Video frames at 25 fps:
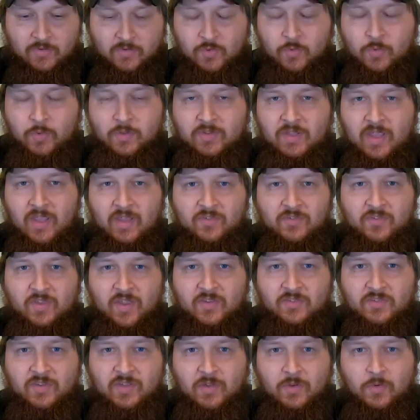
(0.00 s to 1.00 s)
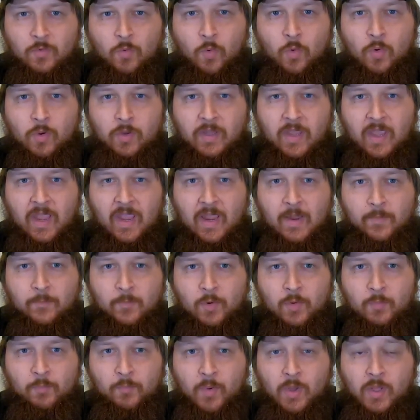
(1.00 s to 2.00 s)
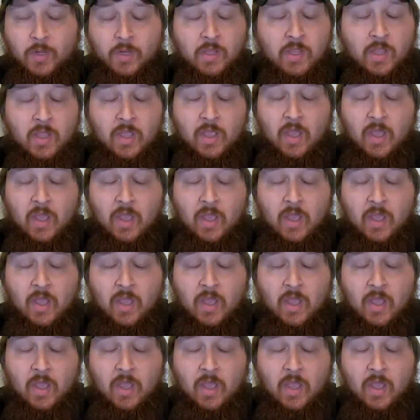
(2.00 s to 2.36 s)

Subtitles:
do a taste testing on camera, but